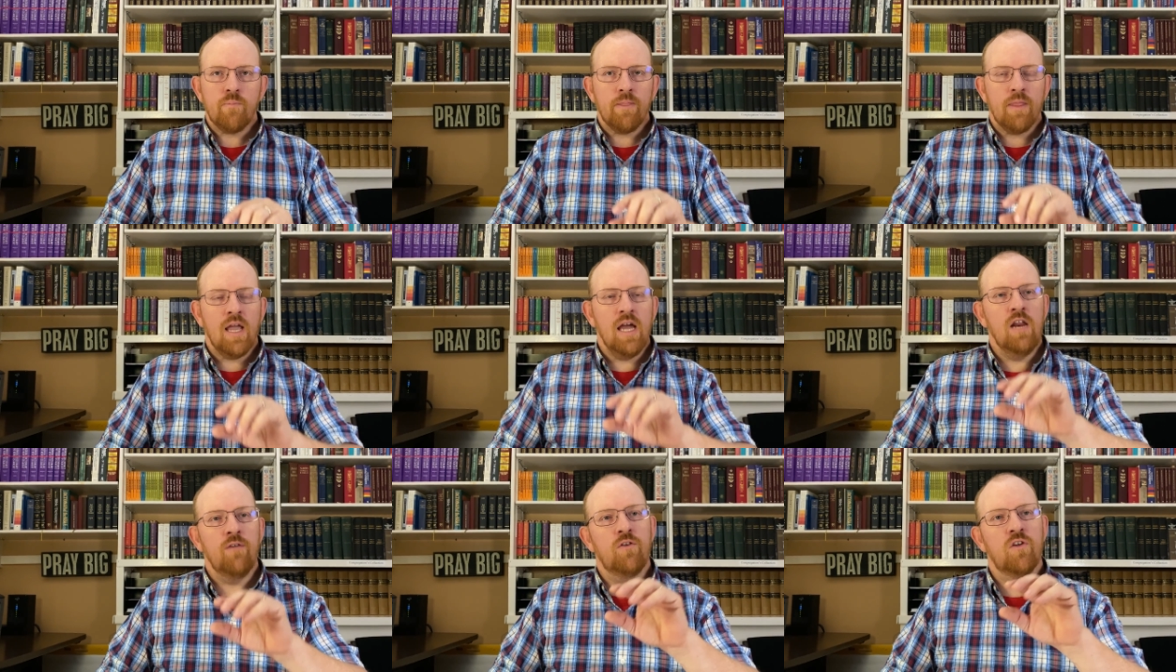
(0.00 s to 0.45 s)

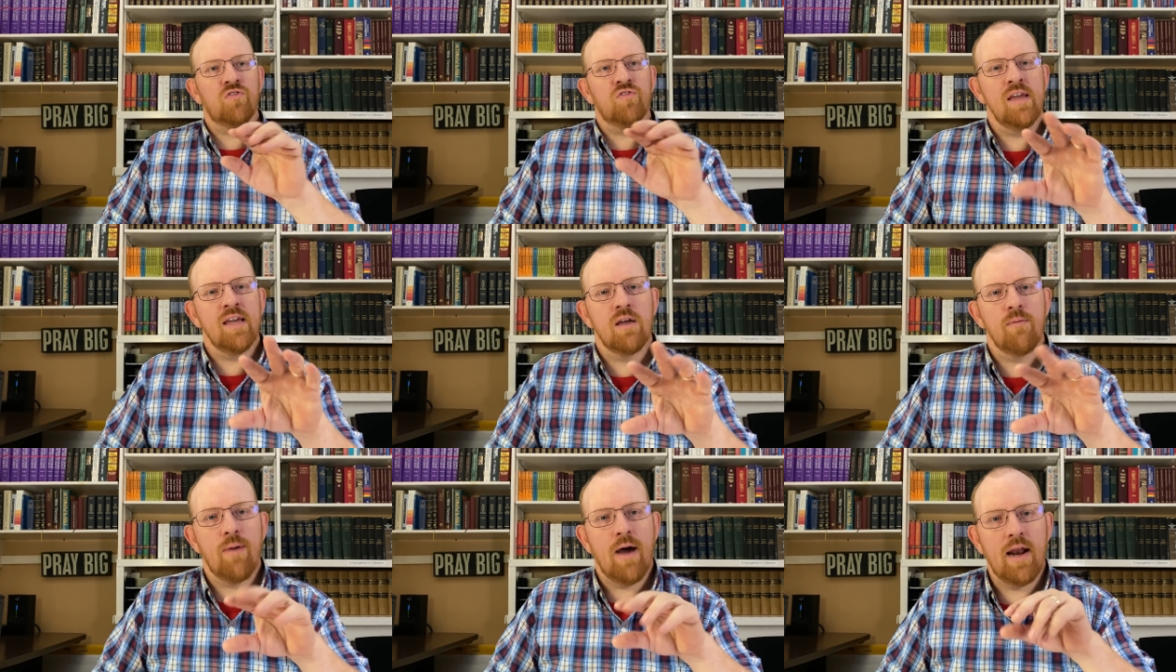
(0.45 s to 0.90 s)
And if you
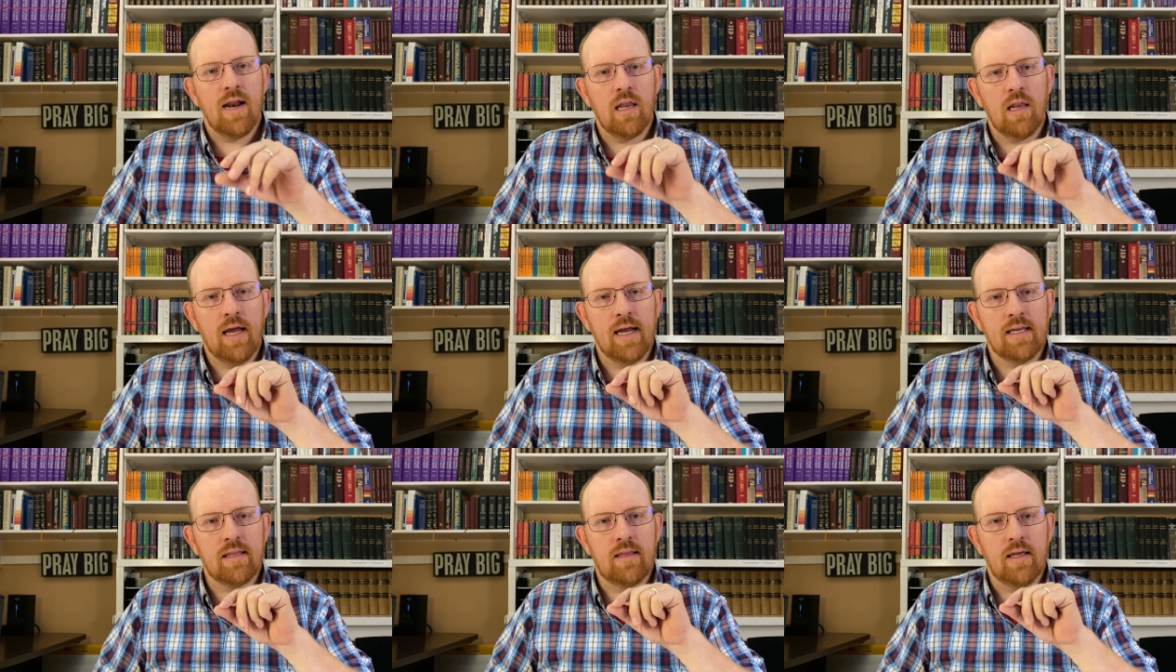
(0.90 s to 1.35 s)
think about it
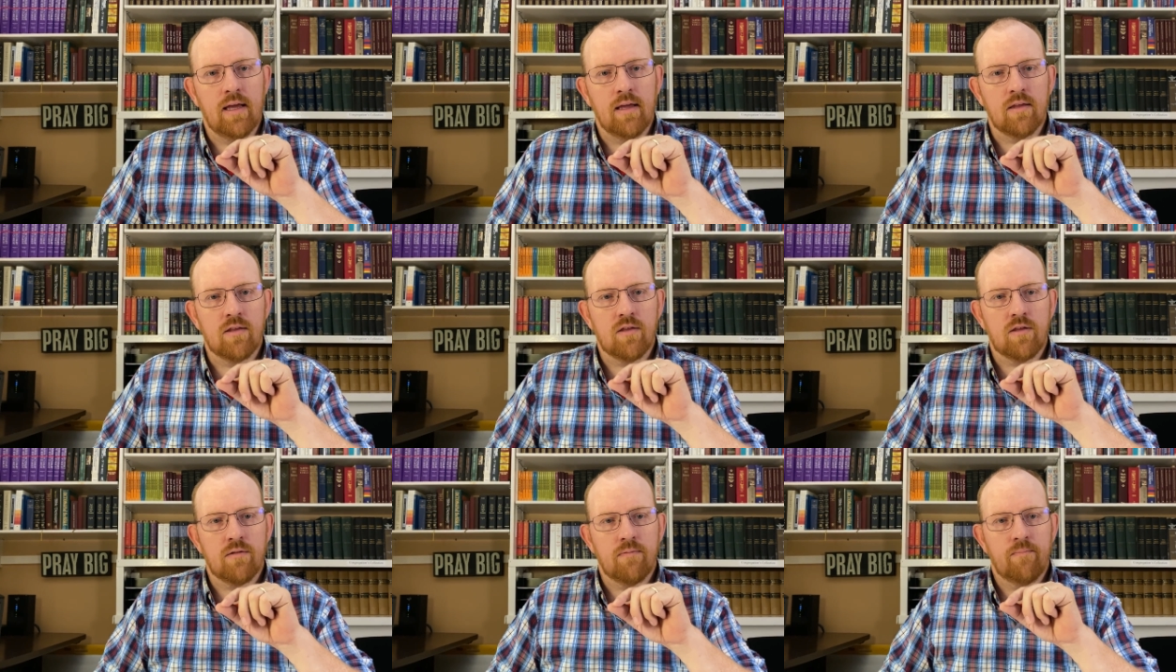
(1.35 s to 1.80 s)
like
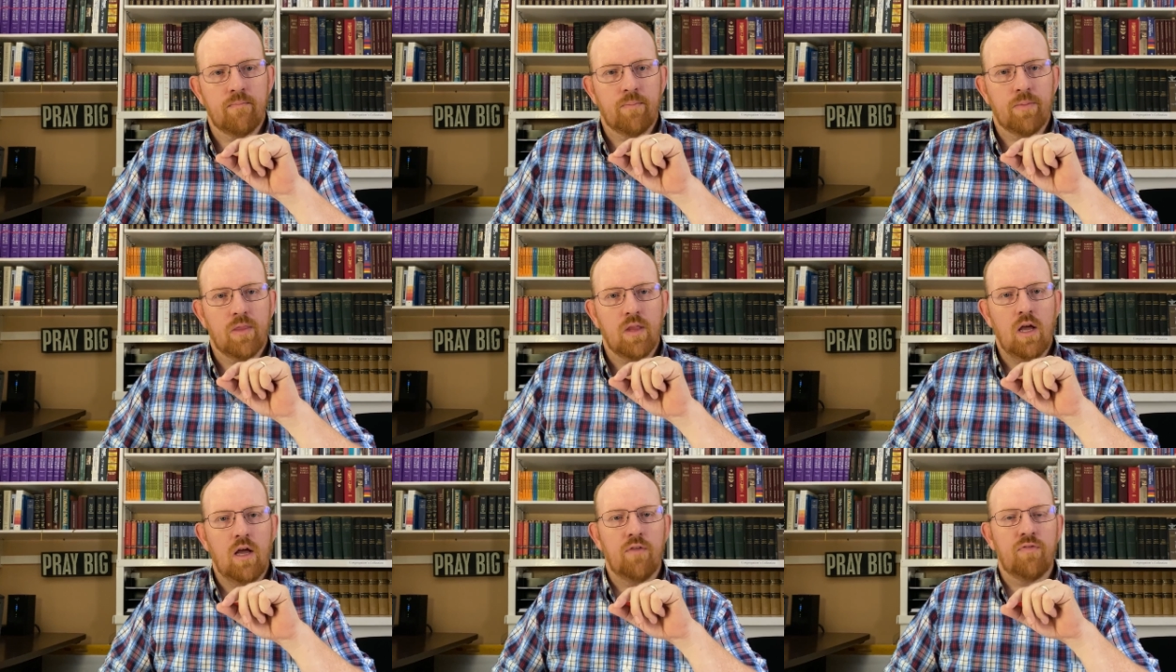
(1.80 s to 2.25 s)
this,
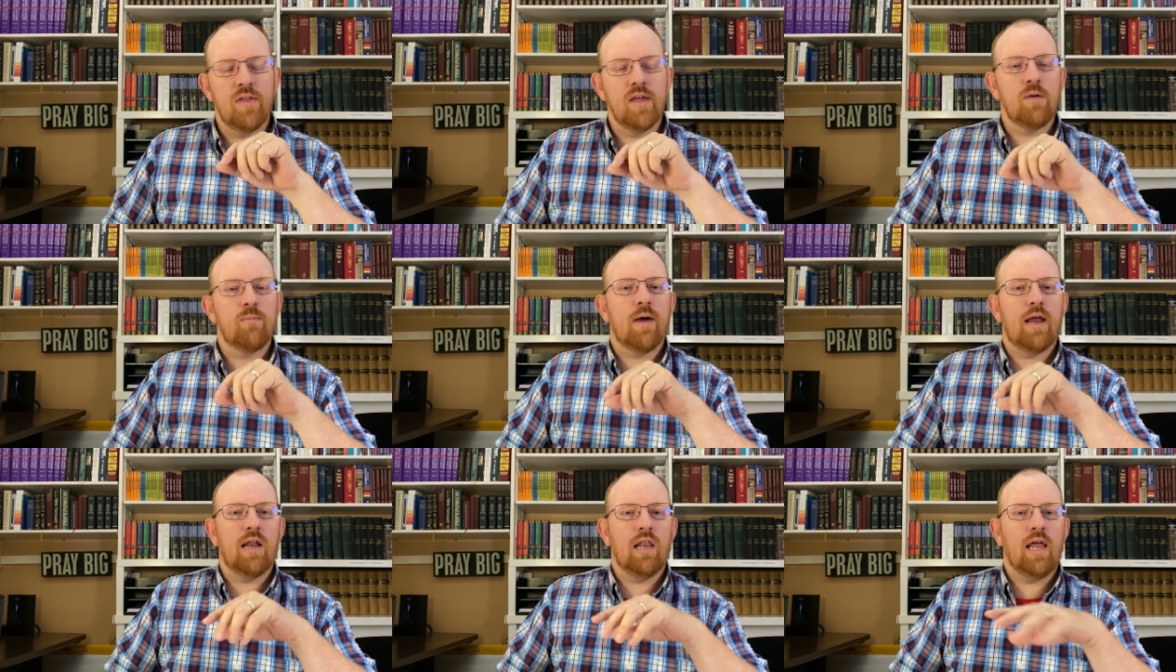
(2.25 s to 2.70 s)
uh, think
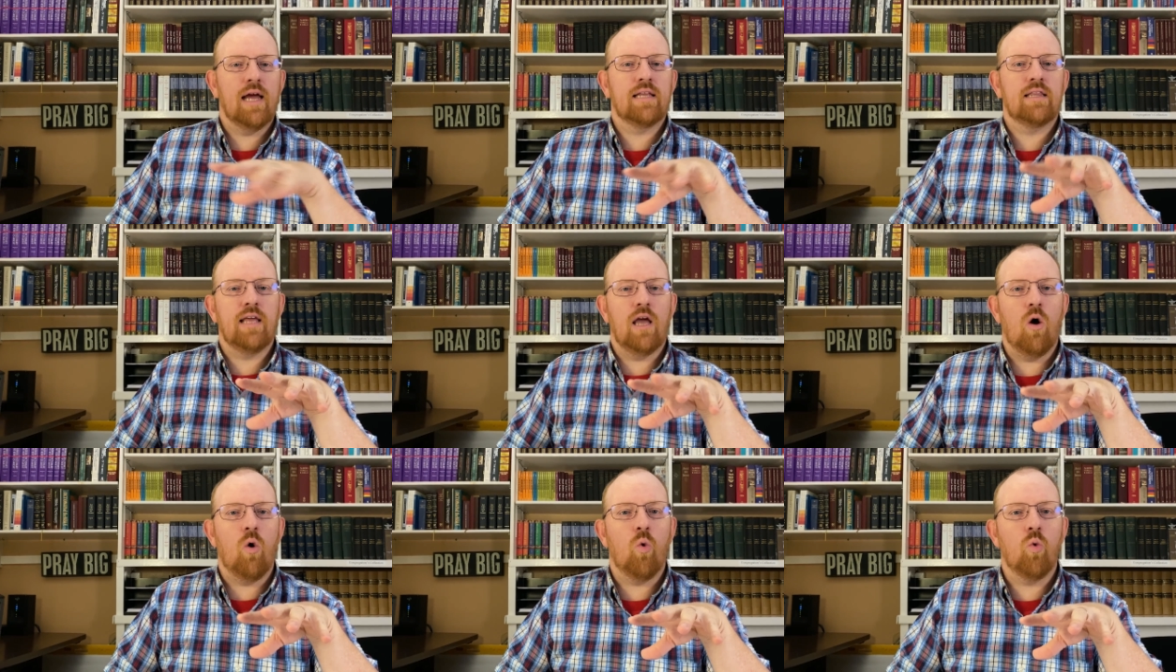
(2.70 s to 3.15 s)
about it like
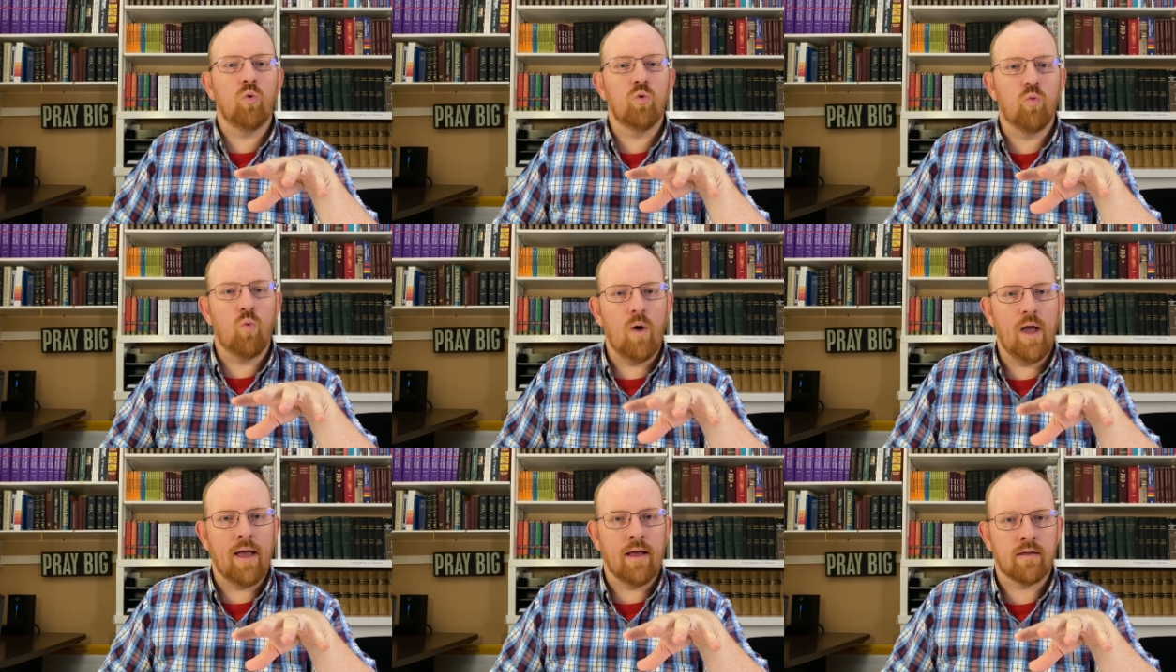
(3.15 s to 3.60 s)
the Old
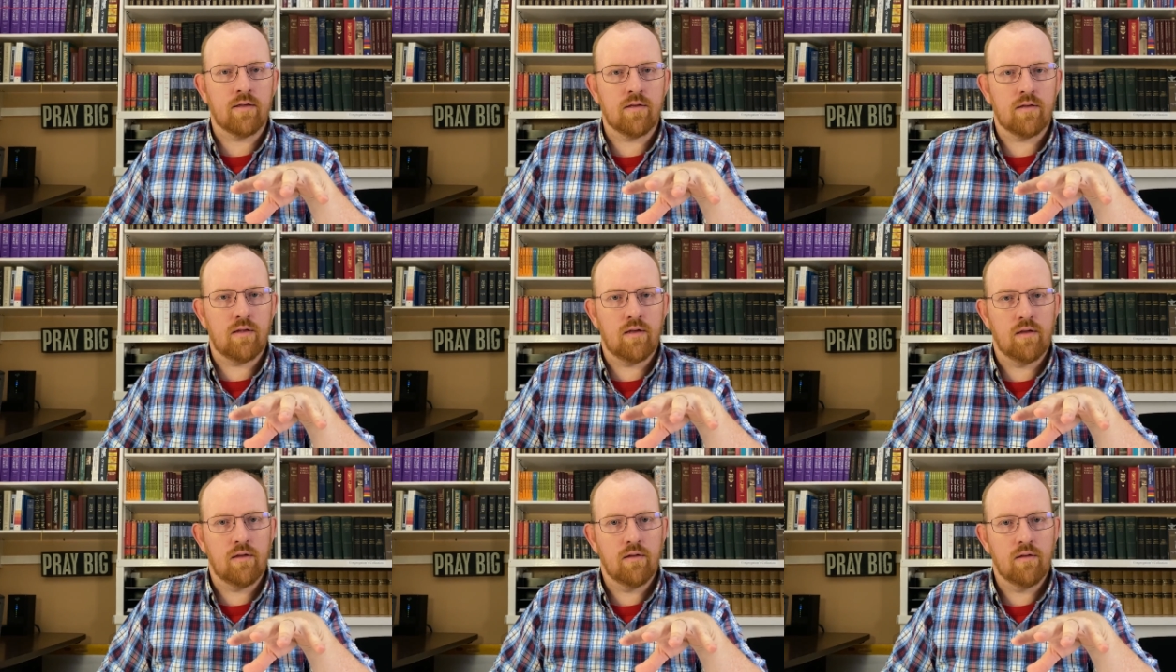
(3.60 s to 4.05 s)

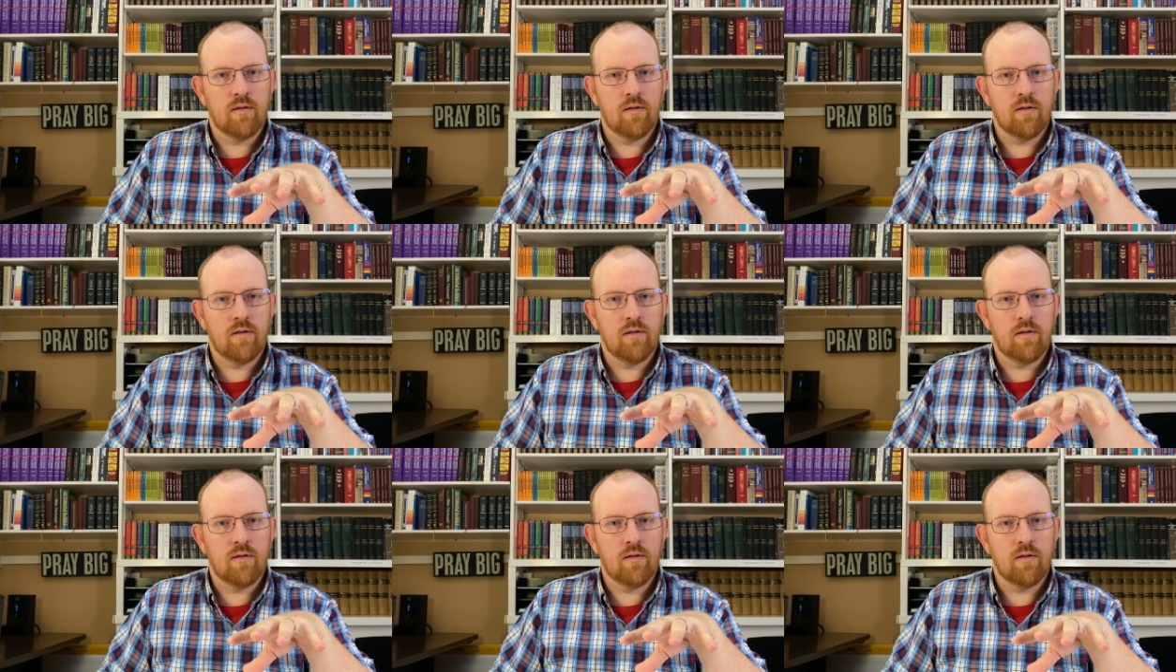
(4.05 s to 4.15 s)
West.